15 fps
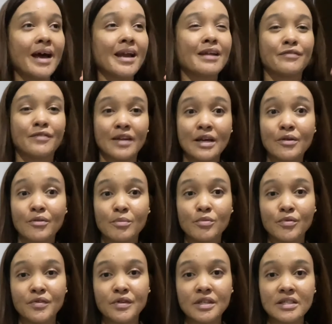And I feel like
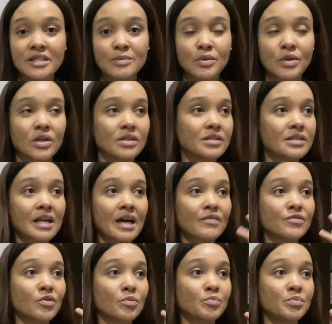removing it because
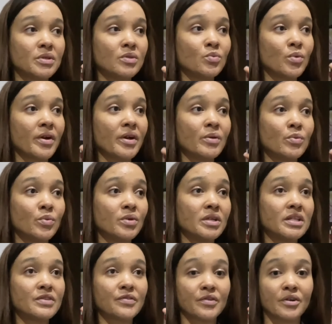I've not been wearing
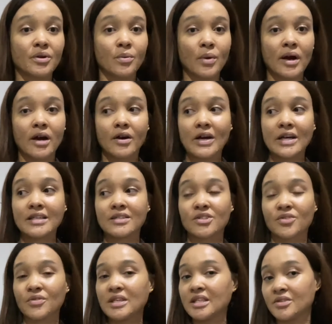wigs for a while and
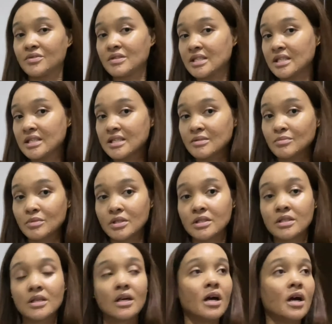it's already irritating me.